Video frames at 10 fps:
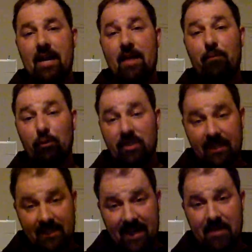April
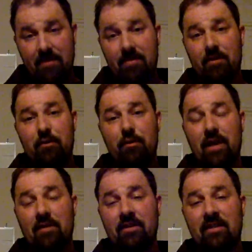16th,
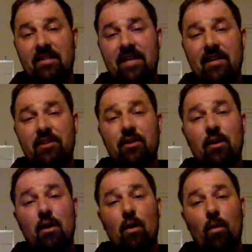
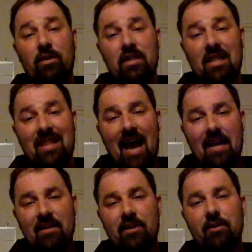2006. Which
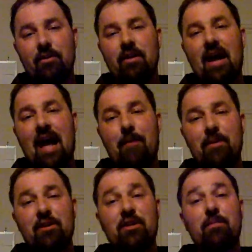that year
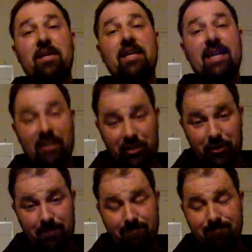happened to be
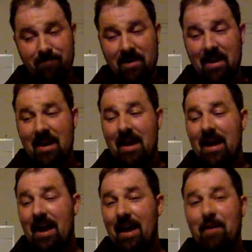Easter.
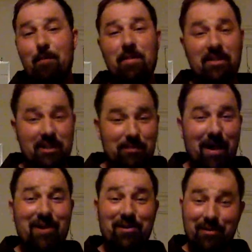And Mrs.
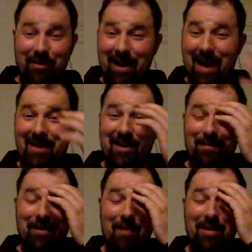Bender ended
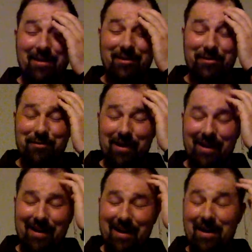up coming
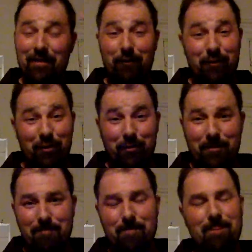to the
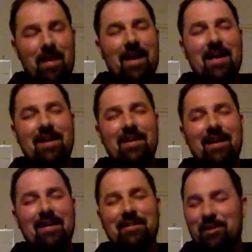funeral and
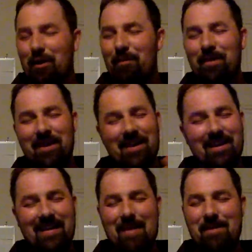saw me
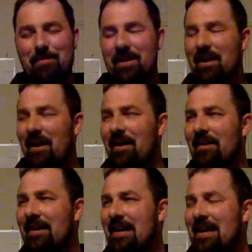and gave me a big
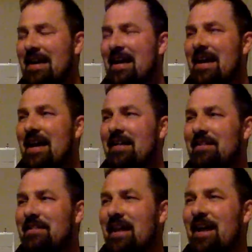hug and
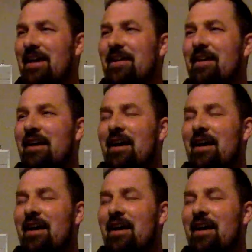said,